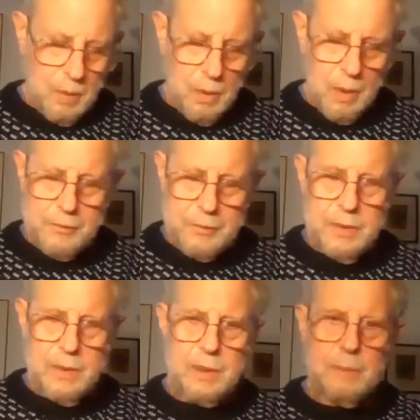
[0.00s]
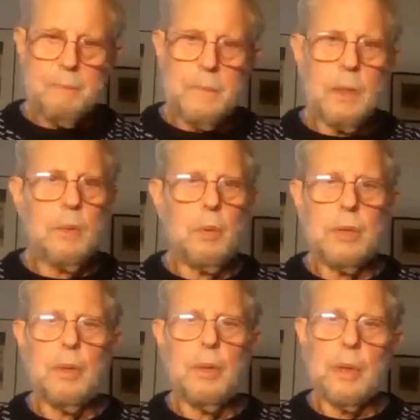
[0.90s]
offices who
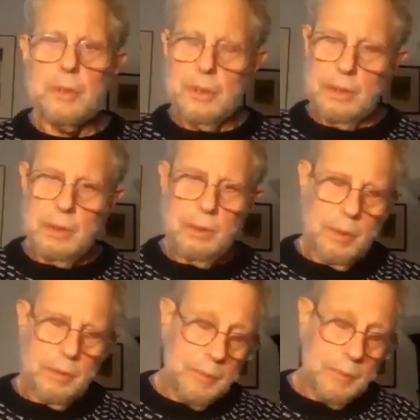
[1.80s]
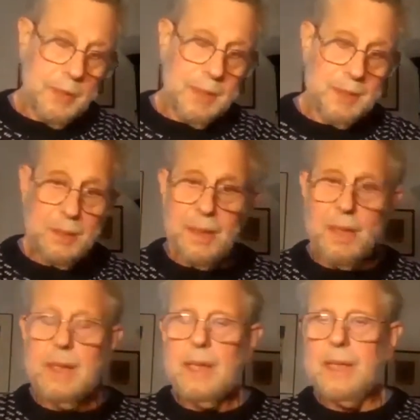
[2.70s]
were Jewish and who were from either
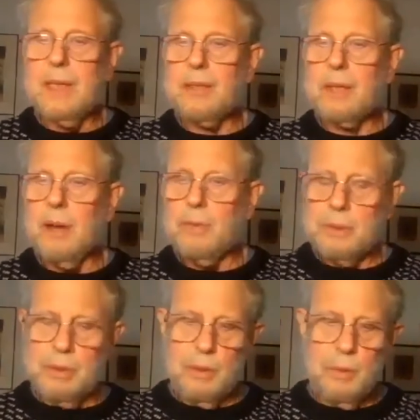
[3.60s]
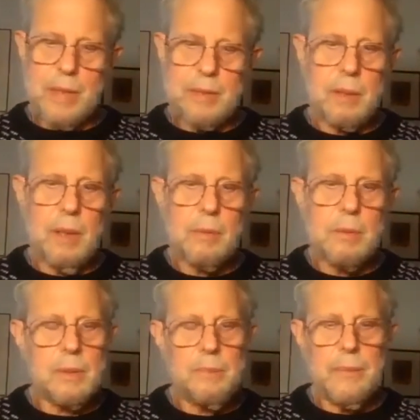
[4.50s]
the East Coast or the West
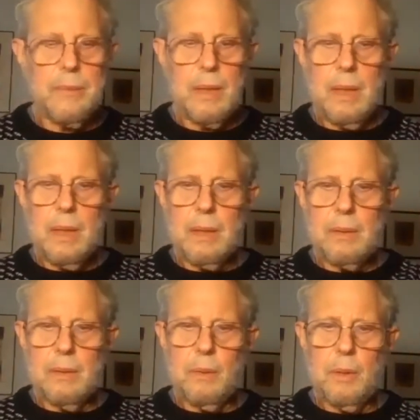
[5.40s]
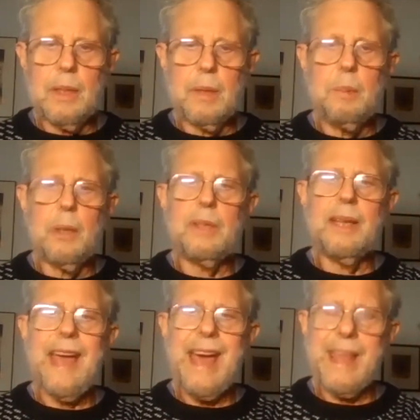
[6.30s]
Coast. So we could put
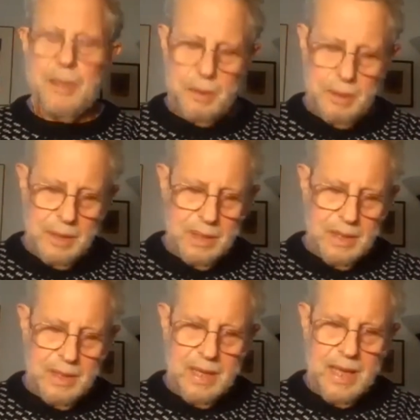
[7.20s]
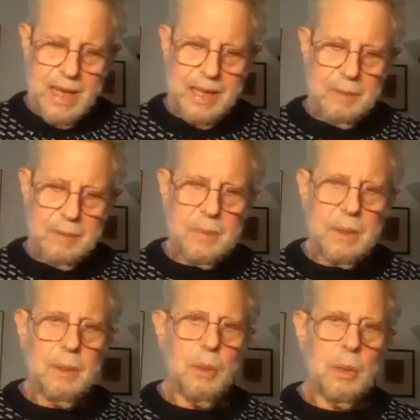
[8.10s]
together a
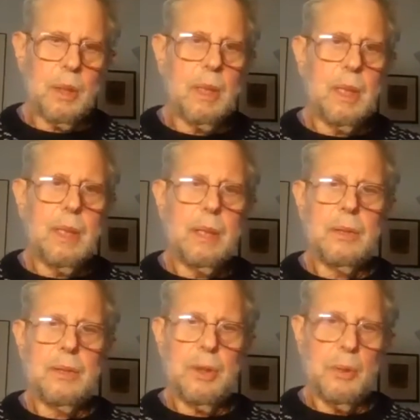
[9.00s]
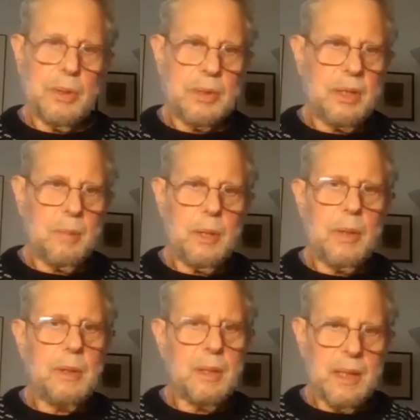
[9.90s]
little Jewish
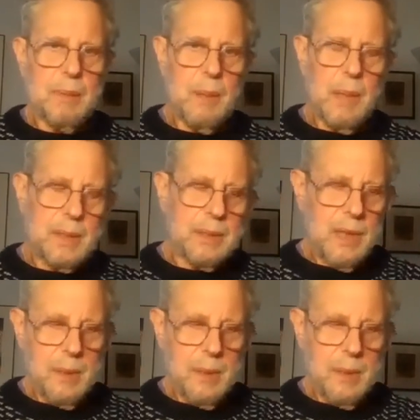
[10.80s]
community, but